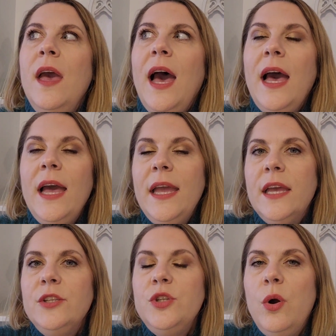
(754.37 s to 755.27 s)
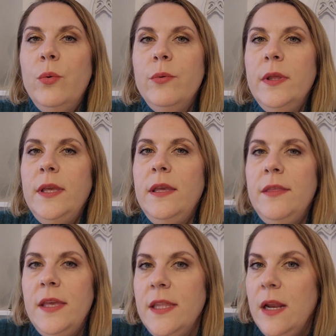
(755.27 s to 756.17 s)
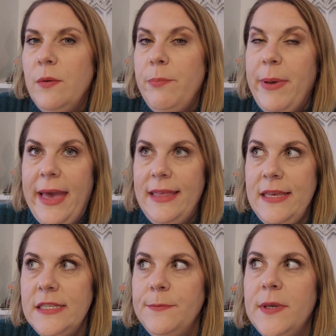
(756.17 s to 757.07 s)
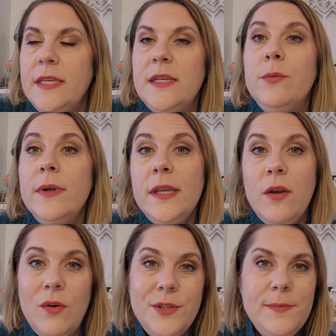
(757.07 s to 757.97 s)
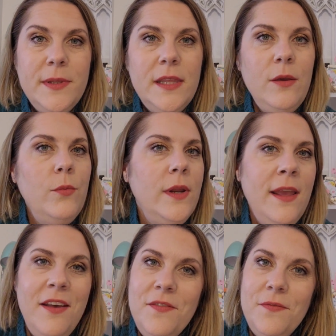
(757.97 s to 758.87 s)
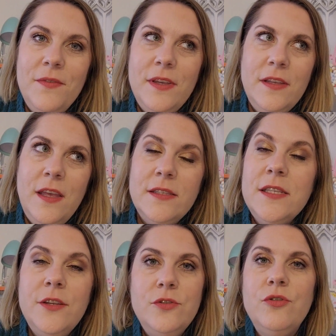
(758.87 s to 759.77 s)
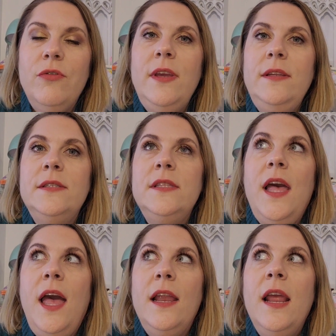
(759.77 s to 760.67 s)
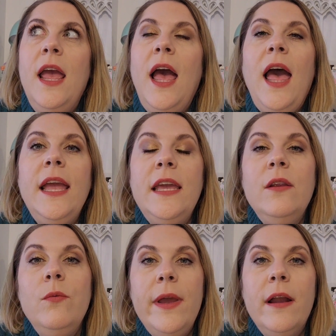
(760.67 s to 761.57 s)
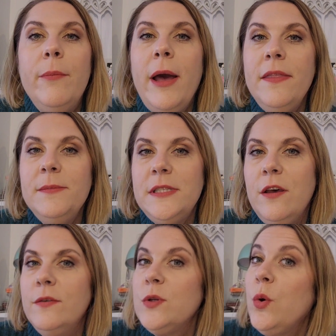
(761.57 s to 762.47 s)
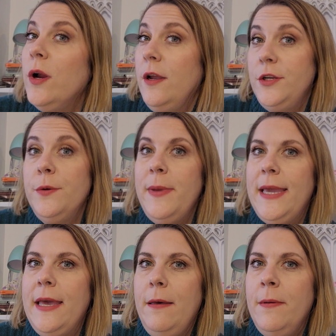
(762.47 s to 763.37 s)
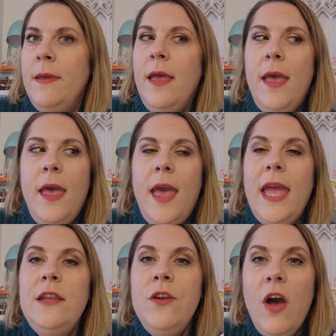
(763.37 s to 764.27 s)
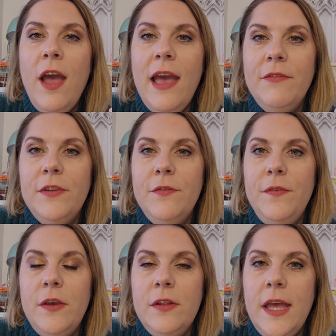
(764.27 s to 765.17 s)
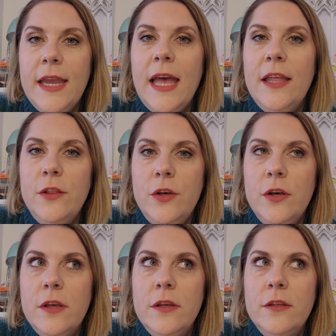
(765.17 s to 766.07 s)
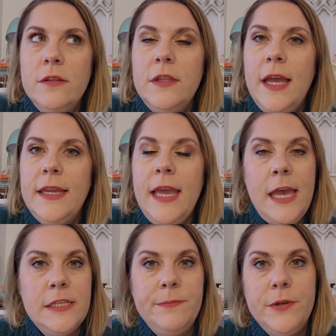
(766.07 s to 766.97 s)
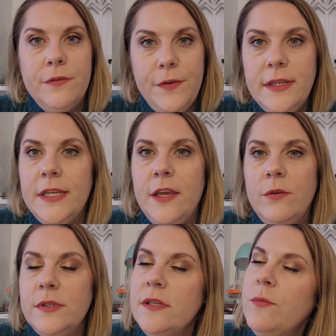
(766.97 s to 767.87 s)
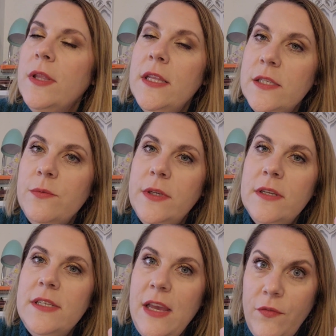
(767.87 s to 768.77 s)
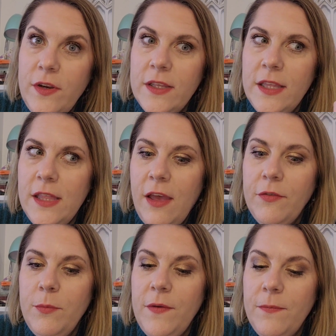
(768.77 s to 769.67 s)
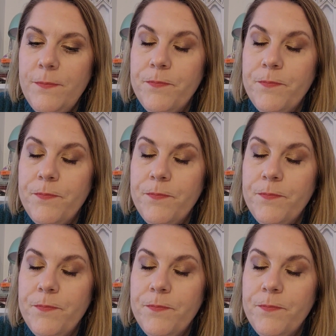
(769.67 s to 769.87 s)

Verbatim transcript: I don't really think that I would buy this because I really ultimately want to have sunscreens that I can wear by themselves or under makeup and not have to feel like I look like Casper the Friendly Ghost, when this one definitely left me